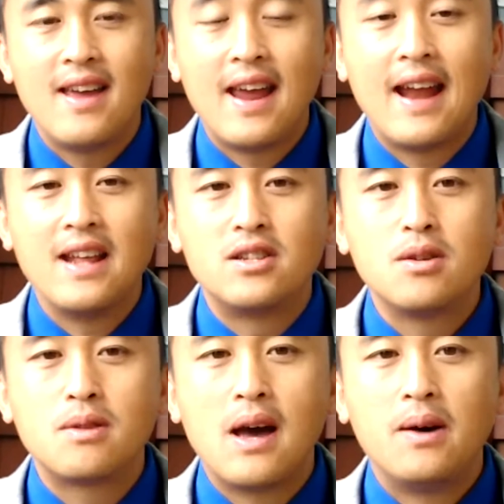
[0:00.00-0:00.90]
and in
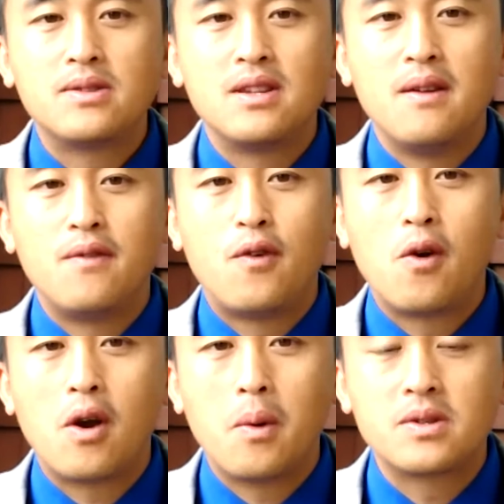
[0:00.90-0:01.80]

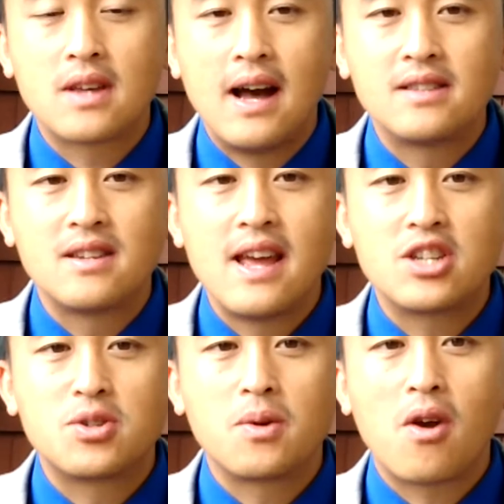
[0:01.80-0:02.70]
2004, our Wisconsin
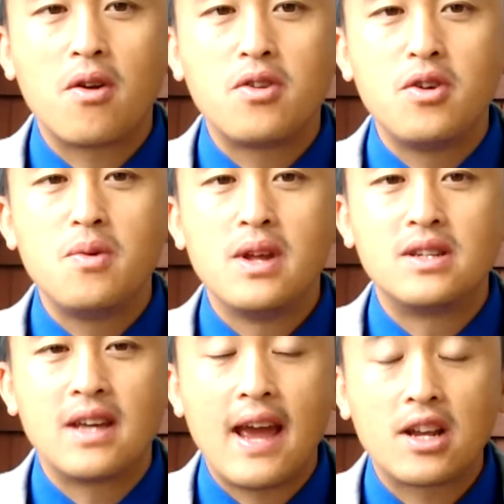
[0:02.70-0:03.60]
National Guard unit
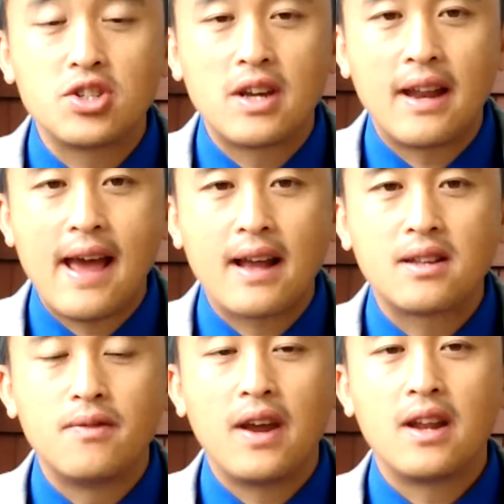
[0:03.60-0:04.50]
actually got
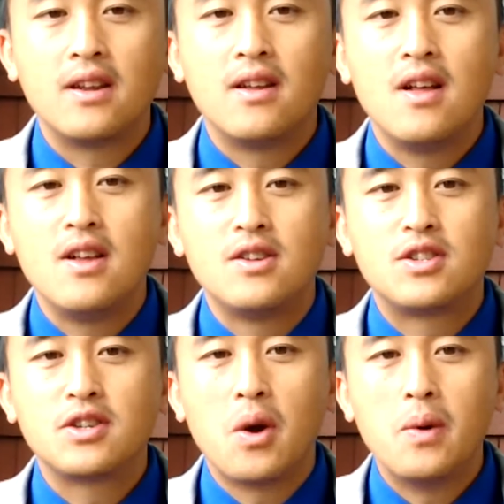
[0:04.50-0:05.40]
activated
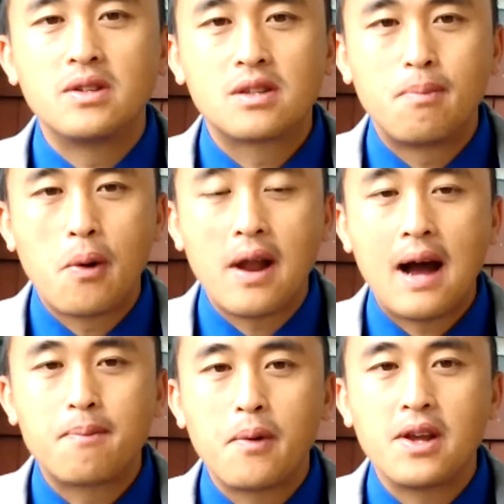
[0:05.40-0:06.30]
to go and support
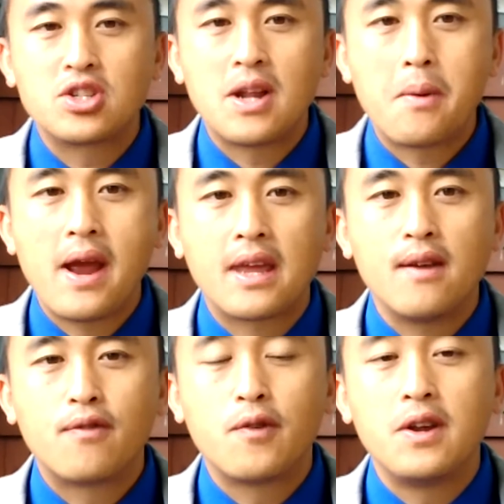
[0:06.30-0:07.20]
Operation
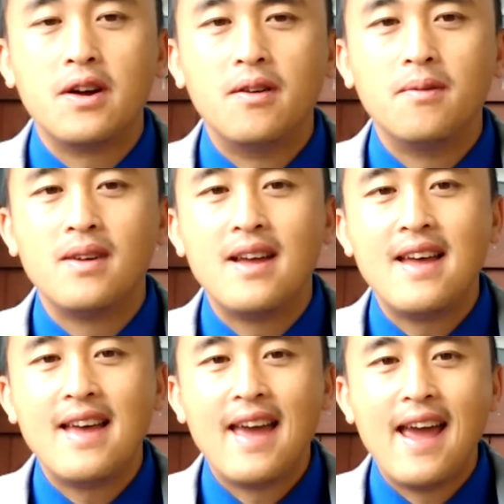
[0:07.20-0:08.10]
Iraqi Freedom.
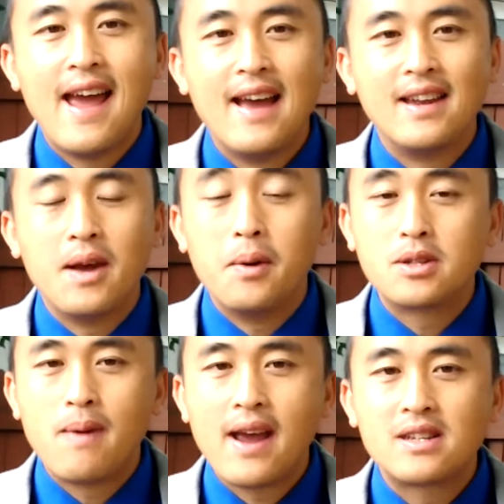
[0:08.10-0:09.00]
And it
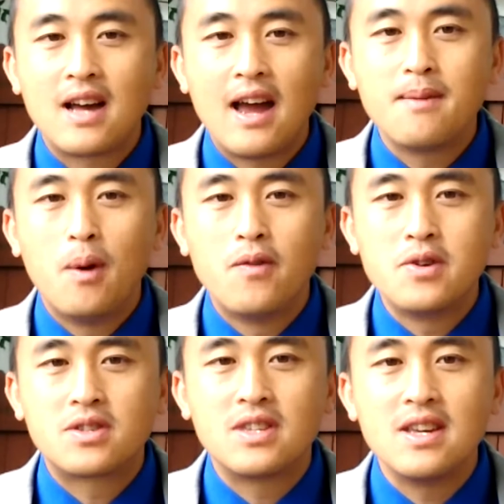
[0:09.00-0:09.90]
was my time
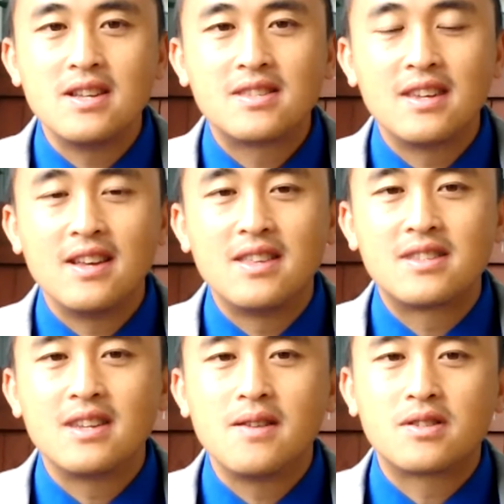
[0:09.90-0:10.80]
overseas in the
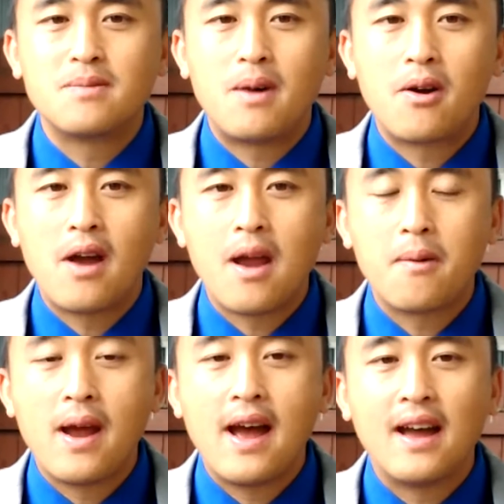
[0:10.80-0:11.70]
city of Samarra,
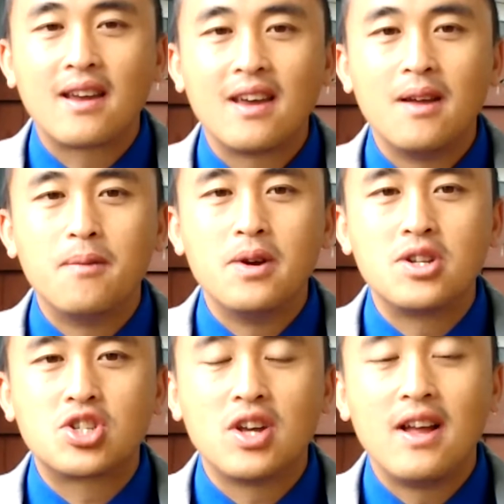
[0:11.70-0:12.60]
Iraq, in
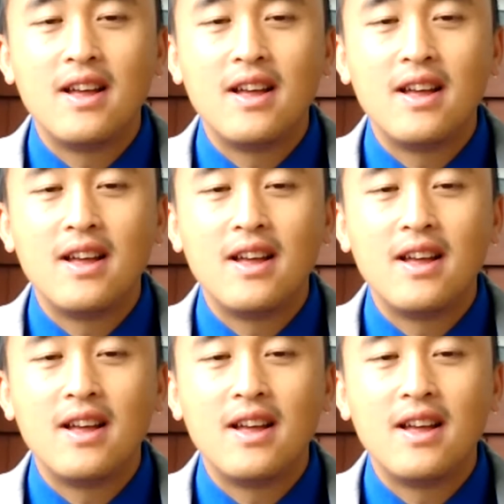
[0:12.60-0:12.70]
which